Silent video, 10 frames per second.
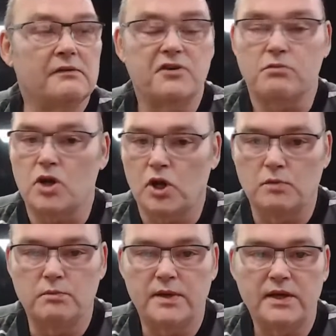from
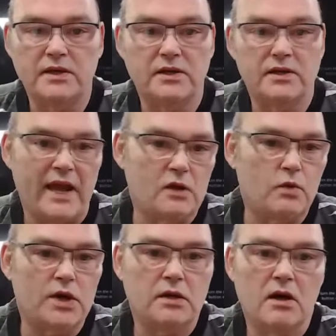Colombia,
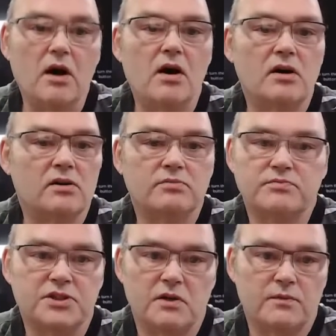Ecuador,
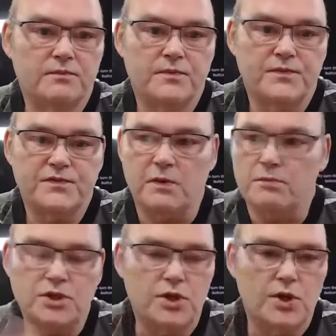you know,
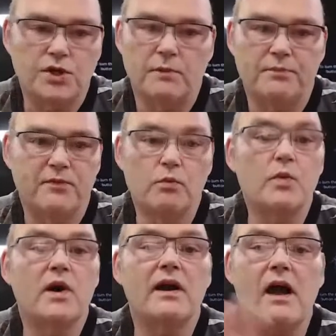from Europe,
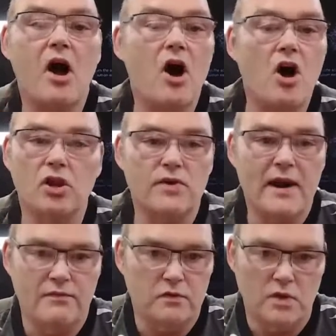all
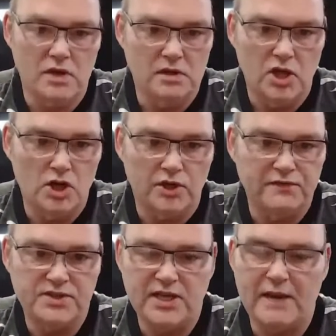around the world, all
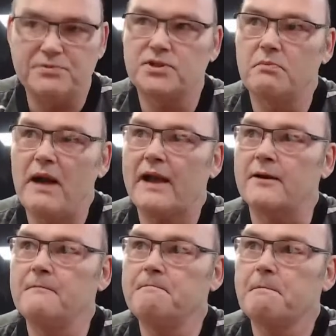different types of tobacco.